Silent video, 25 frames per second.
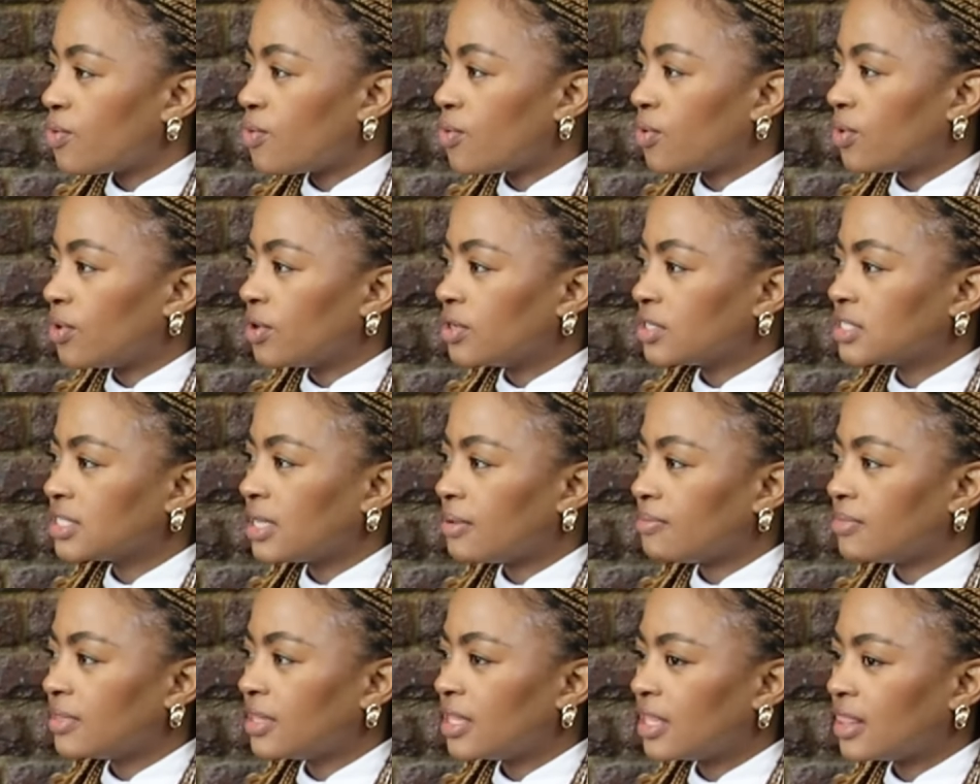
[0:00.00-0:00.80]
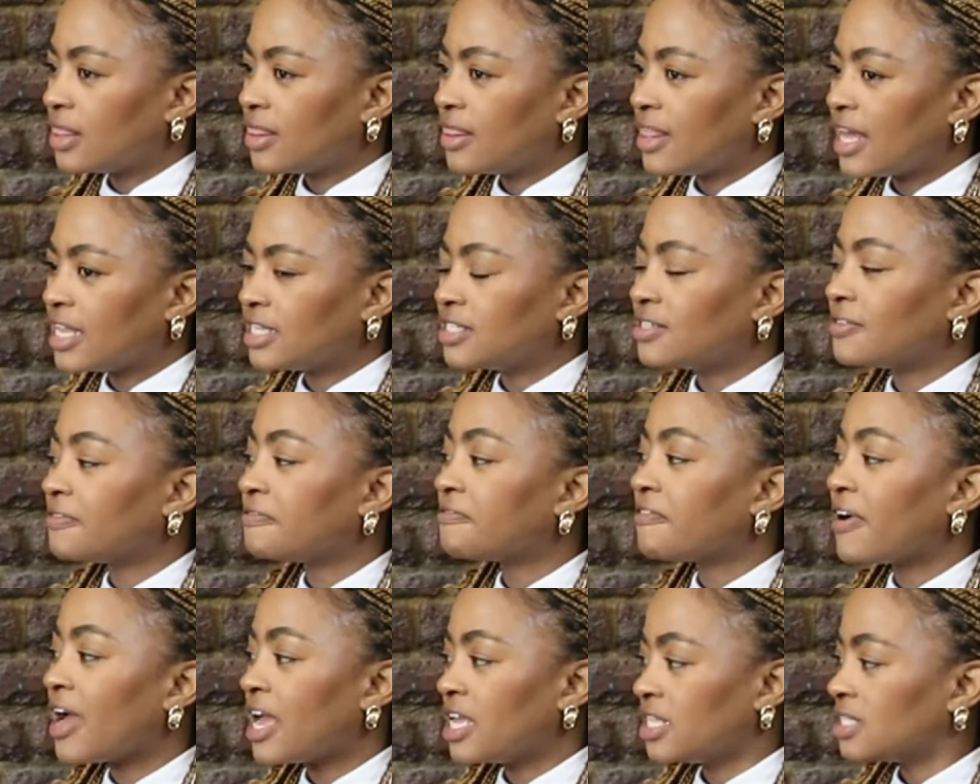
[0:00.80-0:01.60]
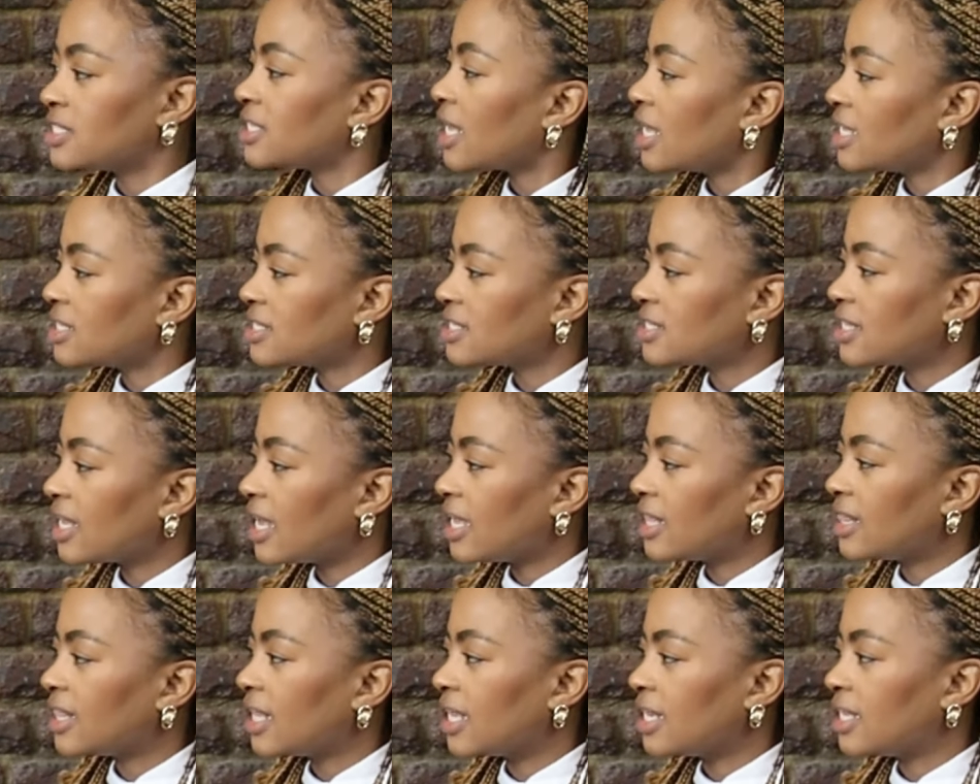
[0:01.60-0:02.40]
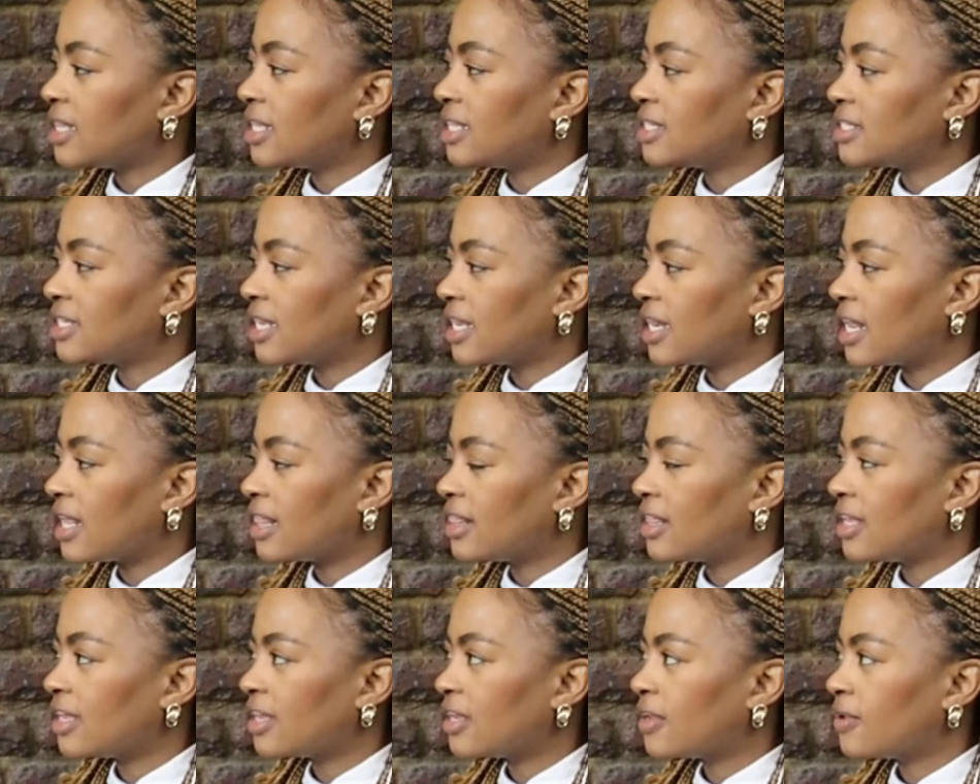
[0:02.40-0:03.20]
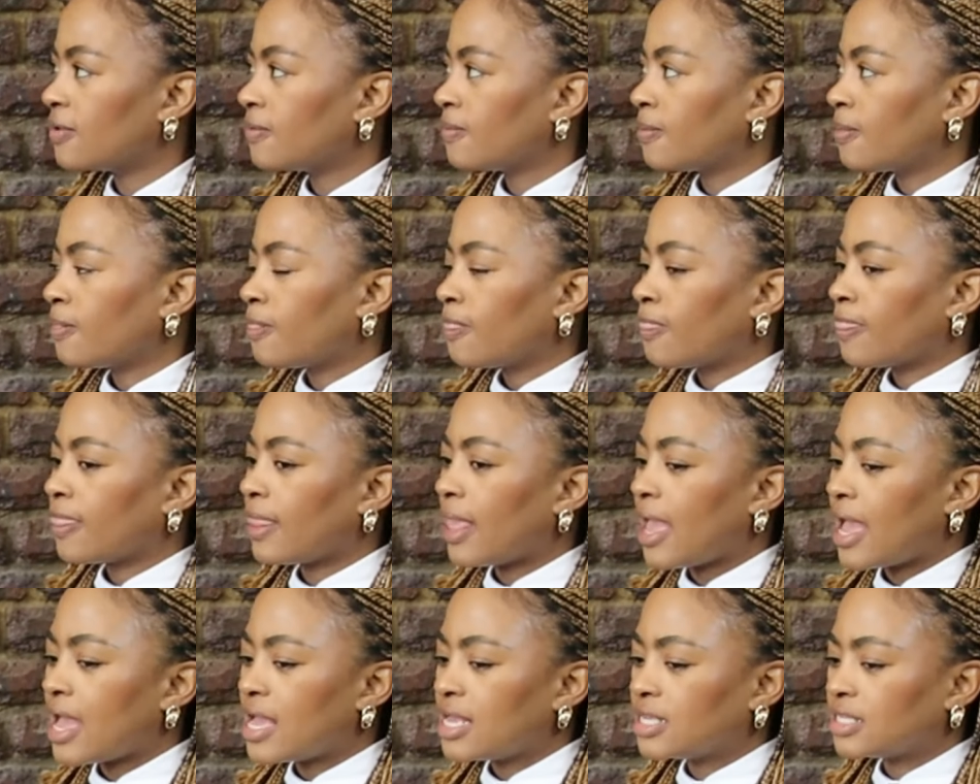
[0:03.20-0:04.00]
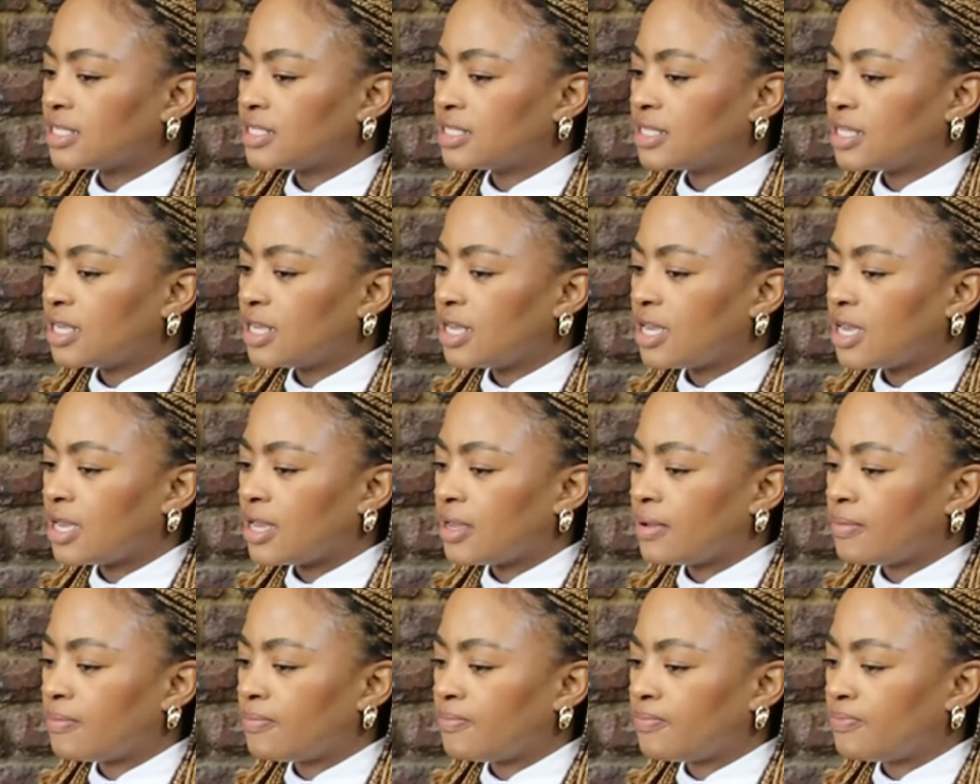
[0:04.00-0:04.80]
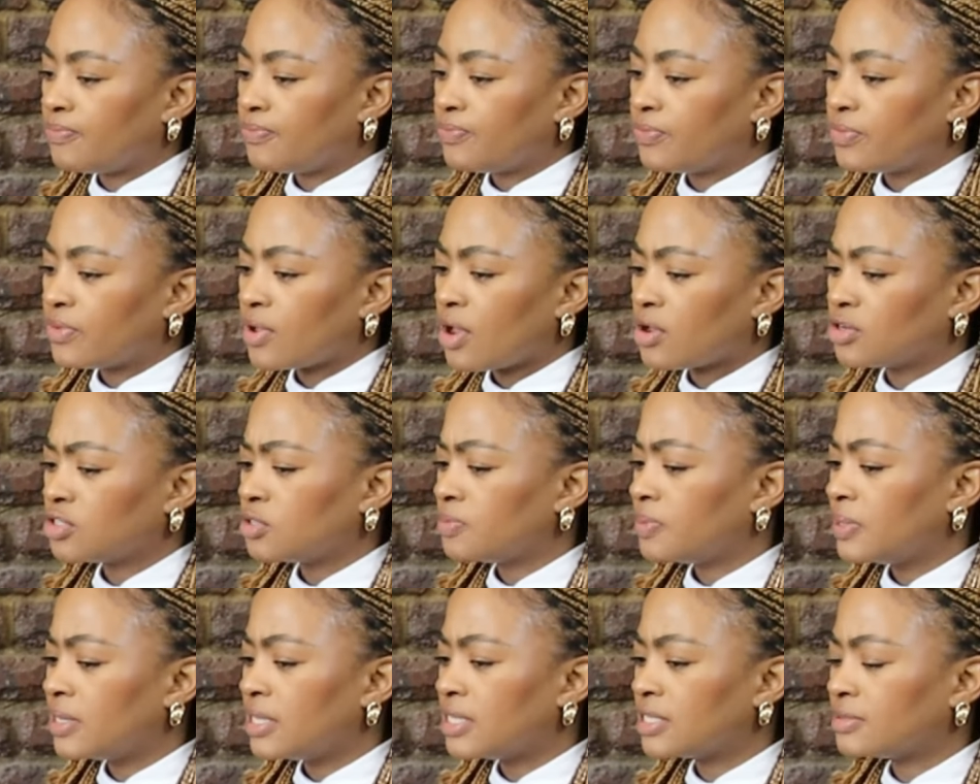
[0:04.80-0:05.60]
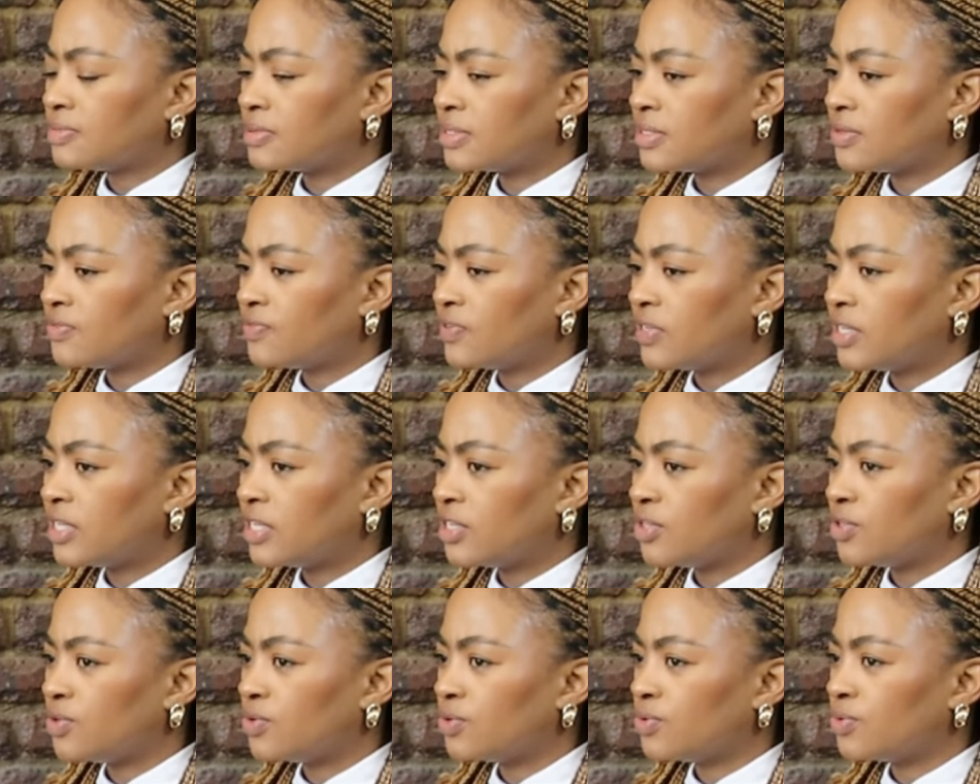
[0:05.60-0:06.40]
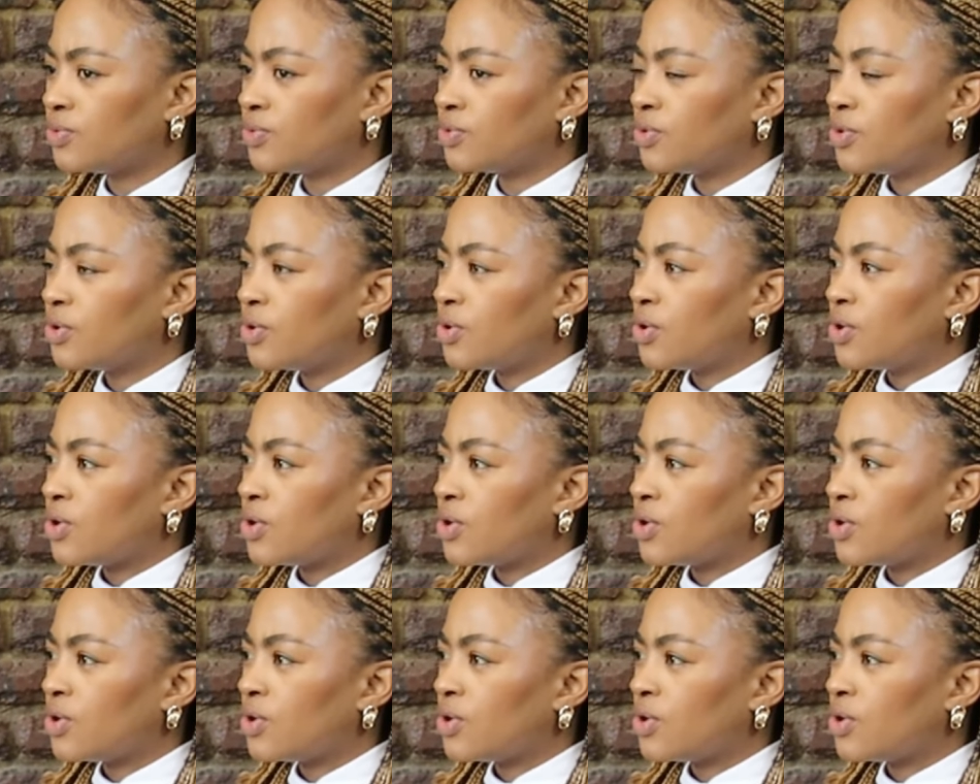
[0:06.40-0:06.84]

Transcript: Or something that defines us yes. at the end of the day. Yes, and I think yes, as um, entrepreneurs specifically, you